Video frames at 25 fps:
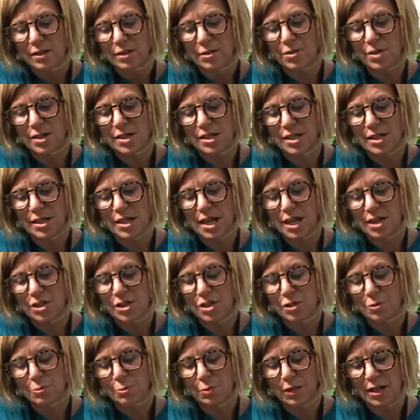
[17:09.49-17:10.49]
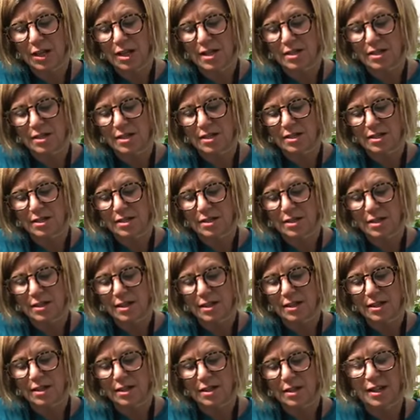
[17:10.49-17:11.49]
You can stay in your bliss
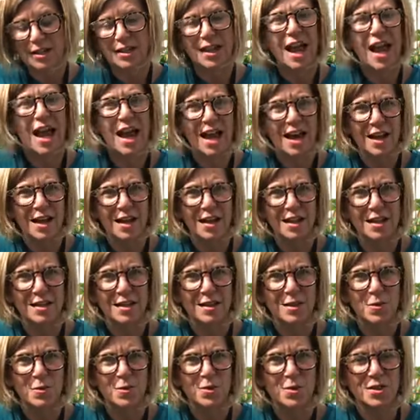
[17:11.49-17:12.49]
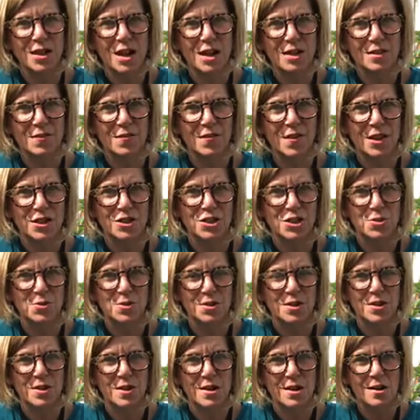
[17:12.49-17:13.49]
and hell will not affect
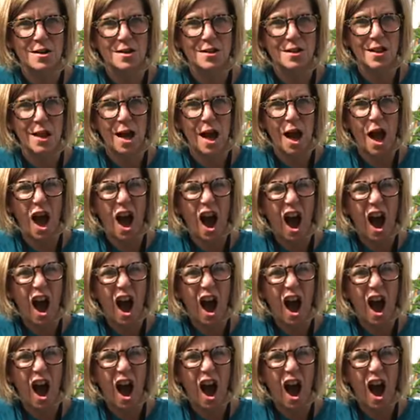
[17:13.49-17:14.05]
you at all.